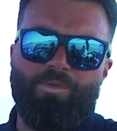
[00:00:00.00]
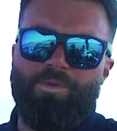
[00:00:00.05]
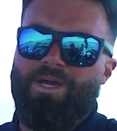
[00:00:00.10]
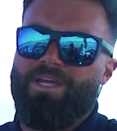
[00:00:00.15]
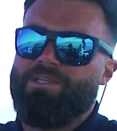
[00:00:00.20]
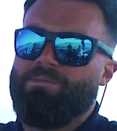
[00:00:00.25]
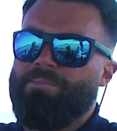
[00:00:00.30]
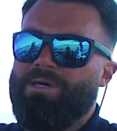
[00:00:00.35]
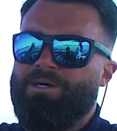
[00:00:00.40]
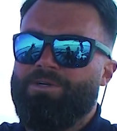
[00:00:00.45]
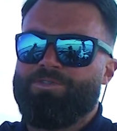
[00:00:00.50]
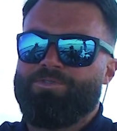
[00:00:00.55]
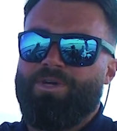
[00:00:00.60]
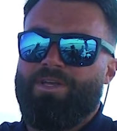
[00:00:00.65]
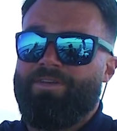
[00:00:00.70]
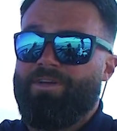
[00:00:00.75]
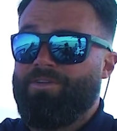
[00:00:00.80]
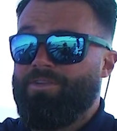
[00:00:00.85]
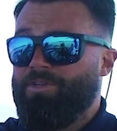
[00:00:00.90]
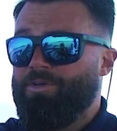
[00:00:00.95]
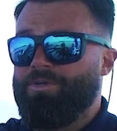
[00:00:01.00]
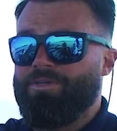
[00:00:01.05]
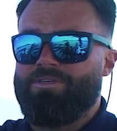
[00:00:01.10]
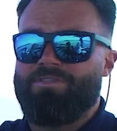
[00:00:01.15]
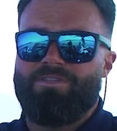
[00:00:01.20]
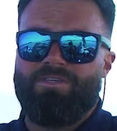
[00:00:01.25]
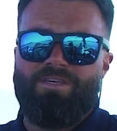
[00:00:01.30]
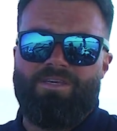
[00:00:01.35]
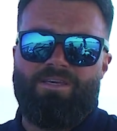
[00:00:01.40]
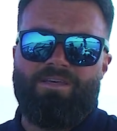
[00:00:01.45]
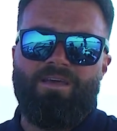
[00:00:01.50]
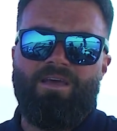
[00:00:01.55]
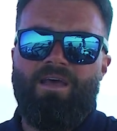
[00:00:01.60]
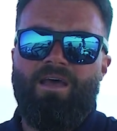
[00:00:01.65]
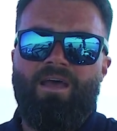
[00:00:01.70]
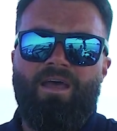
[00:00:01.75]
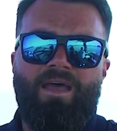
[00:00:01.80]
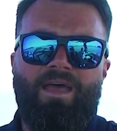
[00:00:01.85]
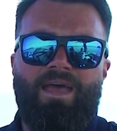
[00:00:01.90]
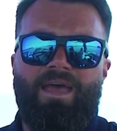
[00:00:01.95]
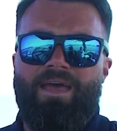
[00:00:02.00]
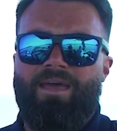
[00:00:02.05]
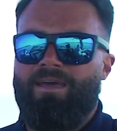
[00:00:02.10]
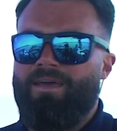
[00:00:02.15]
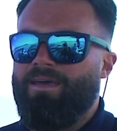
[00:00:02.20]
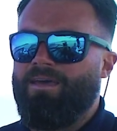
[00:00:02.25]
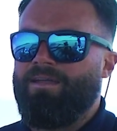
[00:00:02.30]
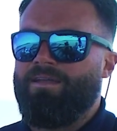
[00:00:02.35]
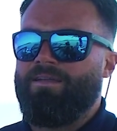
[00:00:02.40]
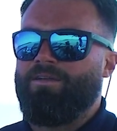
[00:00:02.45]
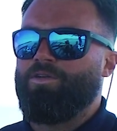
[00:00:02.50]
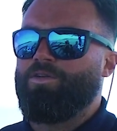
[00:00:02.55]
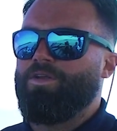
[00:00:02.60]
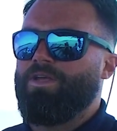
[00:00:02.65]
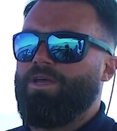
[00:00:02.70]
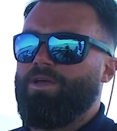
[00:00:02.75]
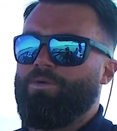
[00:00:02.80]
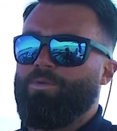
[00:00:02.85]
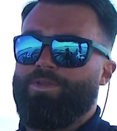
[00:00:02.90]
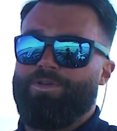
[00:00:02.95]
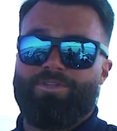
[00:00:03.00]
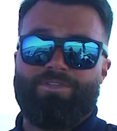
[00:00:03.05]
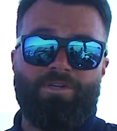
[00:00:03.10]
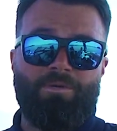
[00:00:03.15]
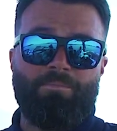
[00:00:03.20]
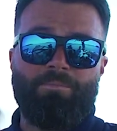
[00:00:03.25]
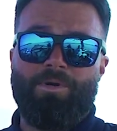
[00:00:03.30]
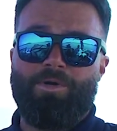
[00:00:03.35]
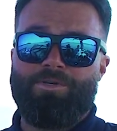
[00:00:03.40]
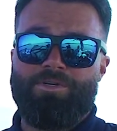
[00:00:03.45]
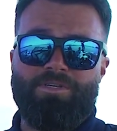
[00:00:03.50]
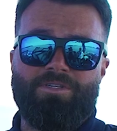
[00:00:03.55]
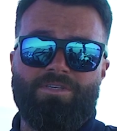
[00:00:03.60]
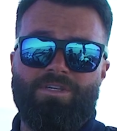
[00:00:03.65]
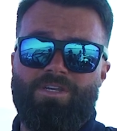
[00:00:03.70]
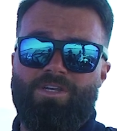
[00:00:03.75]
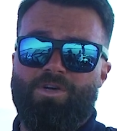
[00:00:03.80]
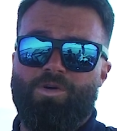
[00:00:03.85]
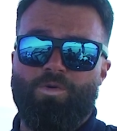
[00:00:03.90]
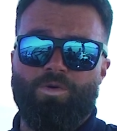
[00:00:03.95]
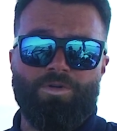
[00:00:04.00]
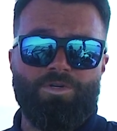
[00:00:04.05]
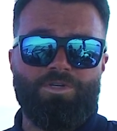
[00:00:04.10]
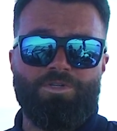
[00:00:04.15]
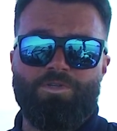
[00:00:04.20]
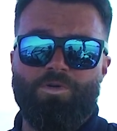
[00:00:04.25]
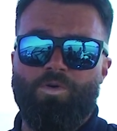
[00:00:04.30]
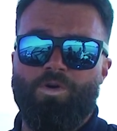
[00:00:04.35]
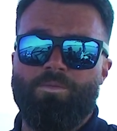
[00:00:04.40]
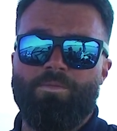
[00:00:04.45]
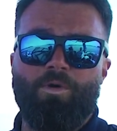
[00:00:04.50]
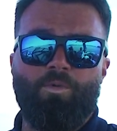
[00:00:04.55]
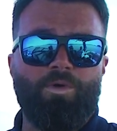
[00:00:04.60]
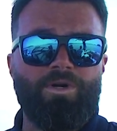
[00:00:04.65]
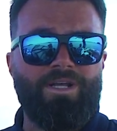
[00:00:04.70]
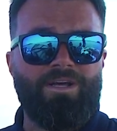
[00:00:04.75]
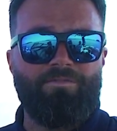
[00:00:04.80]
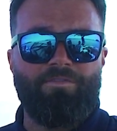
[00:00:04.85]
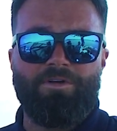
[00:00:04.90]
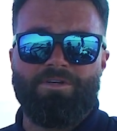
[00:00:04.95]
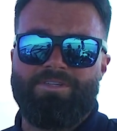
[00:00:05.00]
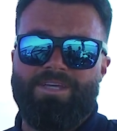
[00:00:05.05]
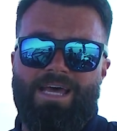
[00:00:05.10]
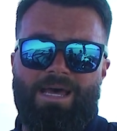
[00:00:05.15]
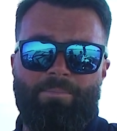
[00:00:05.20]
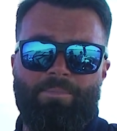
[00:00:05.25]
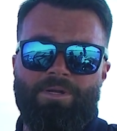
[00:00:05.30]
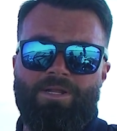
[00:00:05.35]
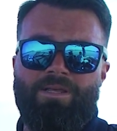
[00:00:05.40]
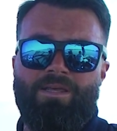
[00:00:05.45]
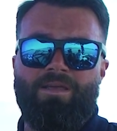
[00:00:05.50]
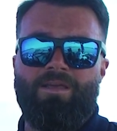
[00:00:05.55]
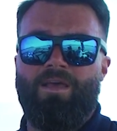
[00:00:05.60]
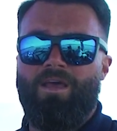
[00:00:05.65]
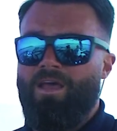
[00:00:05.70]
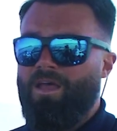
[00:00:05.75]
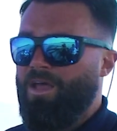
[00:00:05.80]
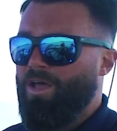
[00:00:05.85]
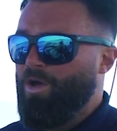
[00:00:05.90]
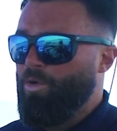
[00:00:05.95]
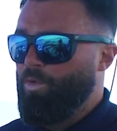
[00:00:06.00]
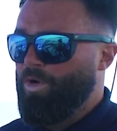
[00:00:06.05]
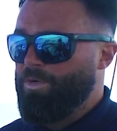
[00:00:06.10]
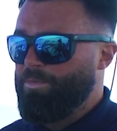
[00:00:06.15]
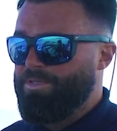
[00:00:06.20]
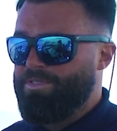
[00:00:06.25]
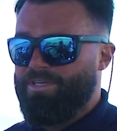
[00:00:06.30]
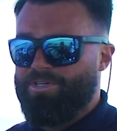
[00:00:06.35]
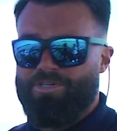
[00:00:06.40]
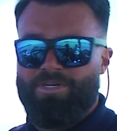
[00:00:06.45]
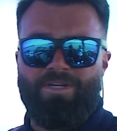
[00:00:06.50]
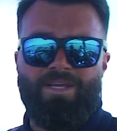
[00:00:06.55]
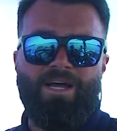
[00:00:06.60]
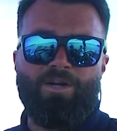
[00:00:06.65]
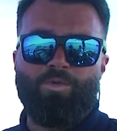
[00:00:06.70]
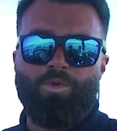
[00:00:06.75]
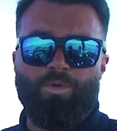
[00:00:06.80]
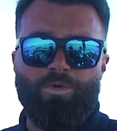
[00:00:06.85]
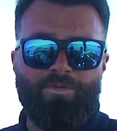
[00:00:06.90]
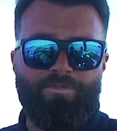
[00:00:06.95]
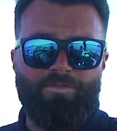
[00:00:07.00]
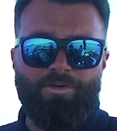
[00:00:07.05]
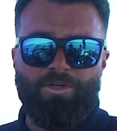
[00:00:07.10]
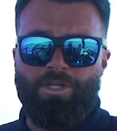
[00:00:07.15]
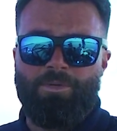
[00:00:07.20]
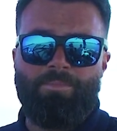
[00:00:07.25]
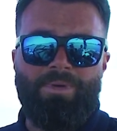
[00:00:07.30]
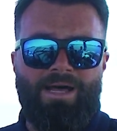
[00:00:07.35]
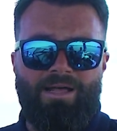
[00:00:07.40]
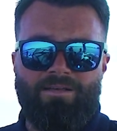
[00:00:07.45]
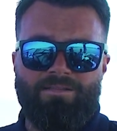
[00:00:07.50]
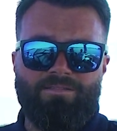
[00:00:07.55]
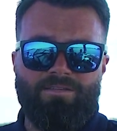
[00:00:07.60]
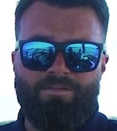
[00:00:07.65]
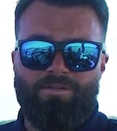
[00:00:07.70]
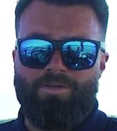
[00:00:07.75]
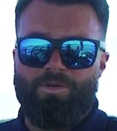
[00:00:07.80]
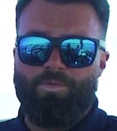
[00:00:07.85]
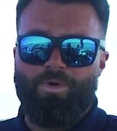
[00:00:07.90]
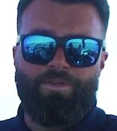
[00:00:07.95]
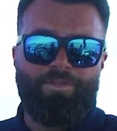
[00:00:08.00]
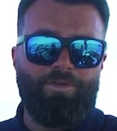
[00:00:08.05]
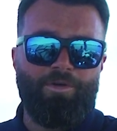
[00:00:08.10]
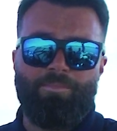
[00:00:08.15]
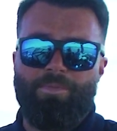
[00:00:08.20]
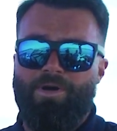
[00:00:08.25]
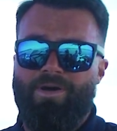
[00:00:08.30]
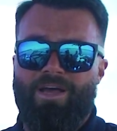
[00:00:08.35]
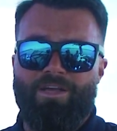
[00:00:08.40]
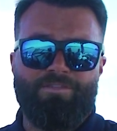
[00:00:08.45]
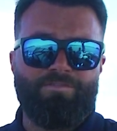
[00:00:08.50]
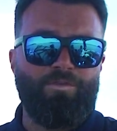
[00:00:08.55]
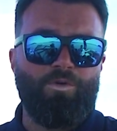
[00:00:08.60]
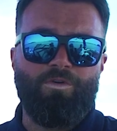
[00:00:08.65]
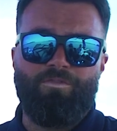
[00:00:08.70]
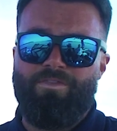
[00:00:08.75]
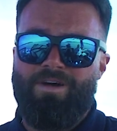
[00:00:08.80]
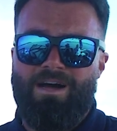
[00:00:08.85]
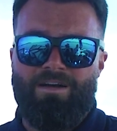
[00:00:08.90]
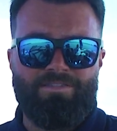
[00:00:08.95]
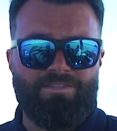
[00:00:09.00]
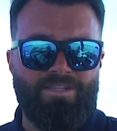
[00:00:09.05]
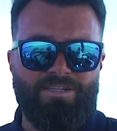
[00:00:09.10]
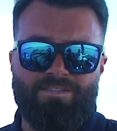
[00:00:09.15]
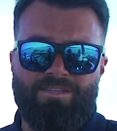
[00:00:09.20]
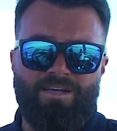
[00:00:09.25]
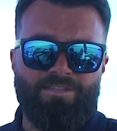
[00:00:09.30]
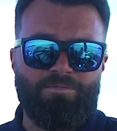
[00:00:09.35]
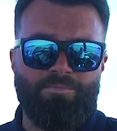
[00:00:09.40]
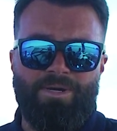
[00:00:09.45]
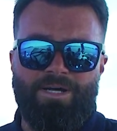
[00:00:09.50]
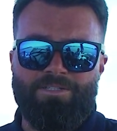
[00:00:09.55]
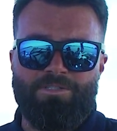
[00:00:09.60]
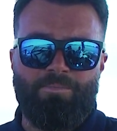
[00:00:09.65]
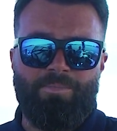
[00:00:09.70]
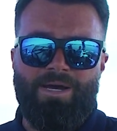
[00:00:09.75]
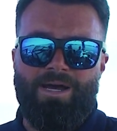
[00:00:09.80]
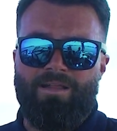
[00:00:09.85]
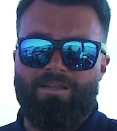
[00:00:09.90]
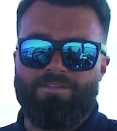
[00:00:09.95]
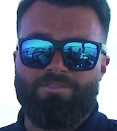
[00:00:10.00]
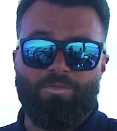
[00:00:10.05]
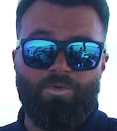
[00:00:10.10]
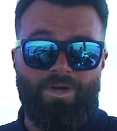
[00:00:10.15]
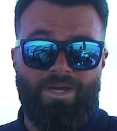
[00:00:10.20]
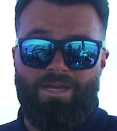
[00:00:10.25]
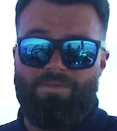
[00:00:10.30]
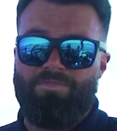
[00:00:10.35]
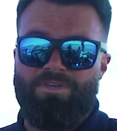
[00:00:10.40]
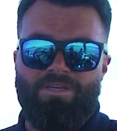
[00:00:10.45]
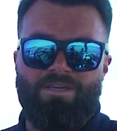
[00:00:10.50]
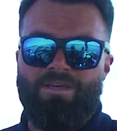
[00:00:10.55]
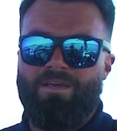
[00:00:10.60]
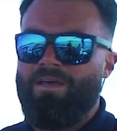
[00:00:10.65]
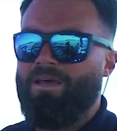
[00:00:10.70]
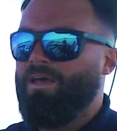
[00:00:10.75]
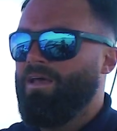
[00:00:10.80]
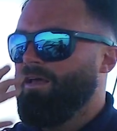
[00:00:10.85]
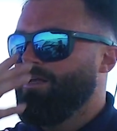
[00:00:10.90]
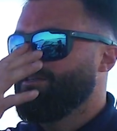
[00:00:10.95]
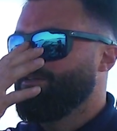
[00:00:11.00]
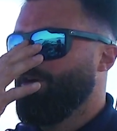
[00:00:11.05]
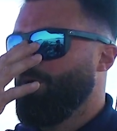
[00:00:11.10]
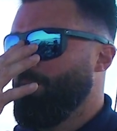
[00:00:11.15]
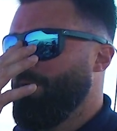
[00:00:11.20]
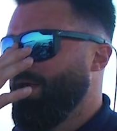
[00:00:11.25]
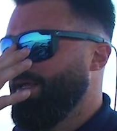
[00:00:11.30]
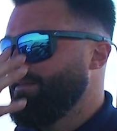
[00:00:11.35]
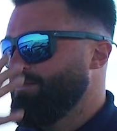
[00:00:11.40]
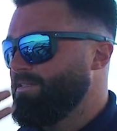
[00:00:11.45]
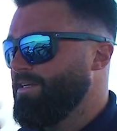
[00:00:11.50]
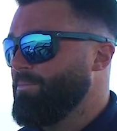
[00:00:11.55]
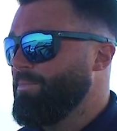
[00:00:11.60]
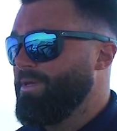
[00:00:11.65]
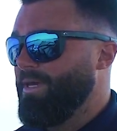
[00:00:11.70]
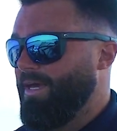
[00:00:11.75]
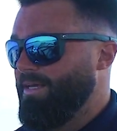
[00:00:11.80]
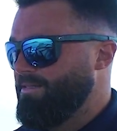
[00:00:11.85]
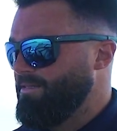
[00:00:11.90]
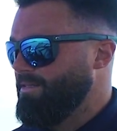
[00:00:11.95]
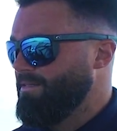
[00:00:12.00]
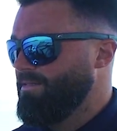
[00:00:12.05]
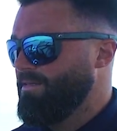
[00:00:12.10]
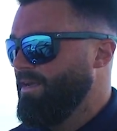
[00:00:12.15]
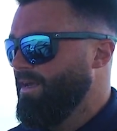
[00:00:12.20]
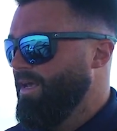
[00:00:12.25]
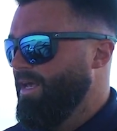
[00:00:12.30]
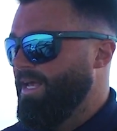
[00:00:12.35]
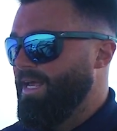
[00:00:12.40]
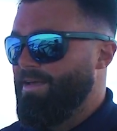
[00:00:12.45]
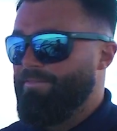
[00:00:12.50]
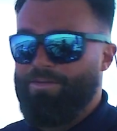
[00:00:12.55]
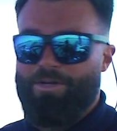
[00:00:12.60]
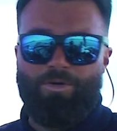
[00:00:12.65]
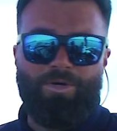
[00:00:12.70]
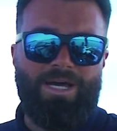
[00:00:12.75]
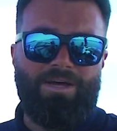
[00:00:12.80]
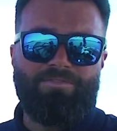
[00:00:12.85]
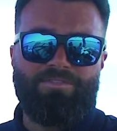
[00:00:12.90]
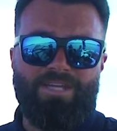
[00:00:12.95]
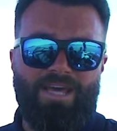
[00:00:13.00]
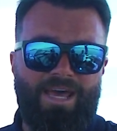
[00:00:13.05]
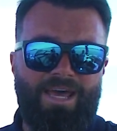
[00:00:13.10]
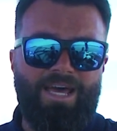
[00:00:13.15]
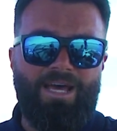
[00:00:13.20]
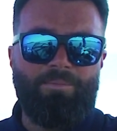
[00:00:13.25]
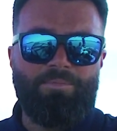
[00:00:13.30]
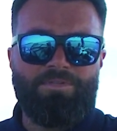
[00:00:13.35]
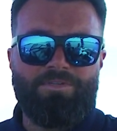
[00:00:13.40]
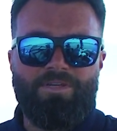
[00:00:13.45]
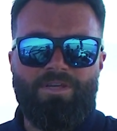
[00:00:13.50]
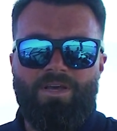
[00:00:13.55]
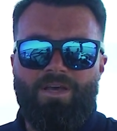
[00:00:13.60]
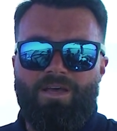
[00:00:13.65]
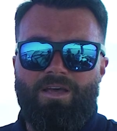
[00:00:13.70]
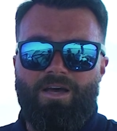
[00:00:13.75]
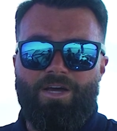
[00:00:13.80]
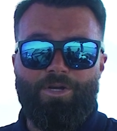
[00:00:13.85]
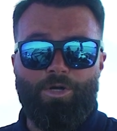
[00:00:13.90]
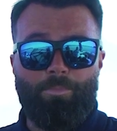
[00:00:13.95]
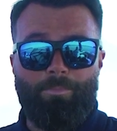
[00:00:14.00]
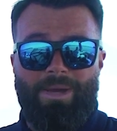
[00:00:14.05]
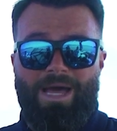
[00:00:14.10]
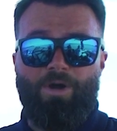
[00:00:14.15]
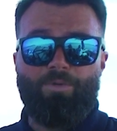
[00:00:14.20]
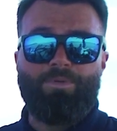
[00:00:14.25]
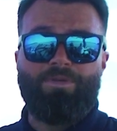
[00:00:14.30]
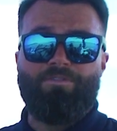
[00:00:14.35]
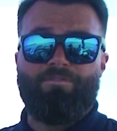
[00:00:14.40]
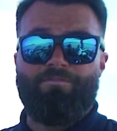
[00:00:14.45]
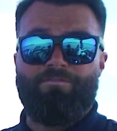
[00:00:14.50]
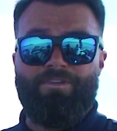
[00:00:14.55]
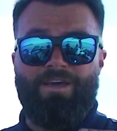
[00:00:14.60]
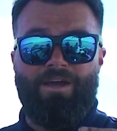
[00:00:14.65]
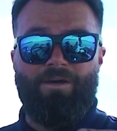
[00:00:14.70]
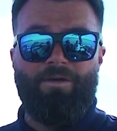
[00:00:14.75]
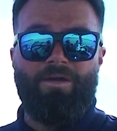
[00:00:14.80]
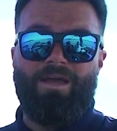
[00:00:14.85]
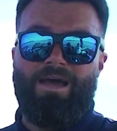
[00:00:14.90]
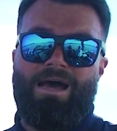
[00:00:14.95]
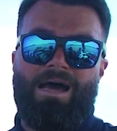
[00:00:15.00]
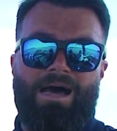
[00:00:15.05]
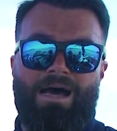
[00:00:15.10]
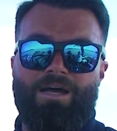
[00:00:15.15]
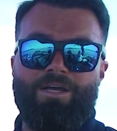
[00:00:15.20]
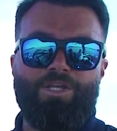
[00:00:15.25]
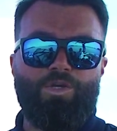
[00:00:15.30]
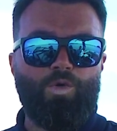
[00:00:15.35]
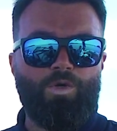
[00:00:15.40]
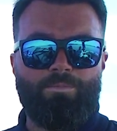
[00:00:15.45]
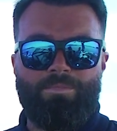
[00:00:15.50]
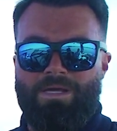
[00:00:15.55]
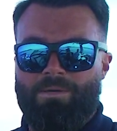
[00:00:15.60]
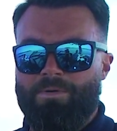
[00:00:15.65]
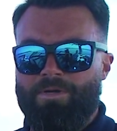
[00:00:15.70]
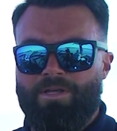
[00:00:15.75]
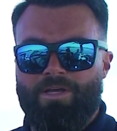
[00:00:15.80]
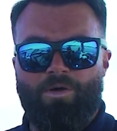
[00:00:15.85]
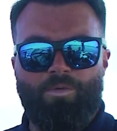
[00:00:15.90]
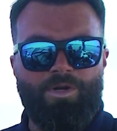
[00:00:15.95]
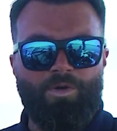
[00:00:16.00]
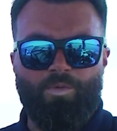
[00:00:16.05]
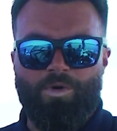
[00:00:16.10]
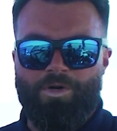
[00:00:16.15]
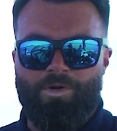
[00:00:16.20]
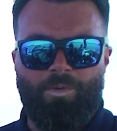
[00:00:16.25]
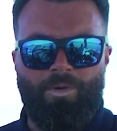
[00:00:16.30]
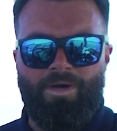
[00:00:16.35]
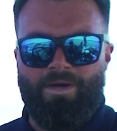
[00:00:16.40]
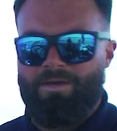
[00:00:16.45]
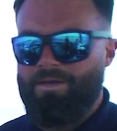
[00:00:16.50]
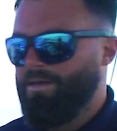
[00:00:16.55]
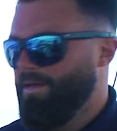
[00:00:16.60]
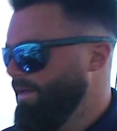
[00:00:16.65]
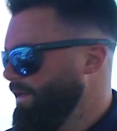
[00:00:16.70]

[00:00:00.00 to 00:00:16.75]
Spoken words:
We got the mountains right there that you can see, and whether it's an emergency or a storm or whatever is happening, we're in a position now where we're fully ballasted, where the airboat has 4,000, 5,000, 6,000 pounds of ballast. We're heavy. So in some cases, if you don't have tabs, your bow would be very high. You wouldn't be able to go anywhere quick.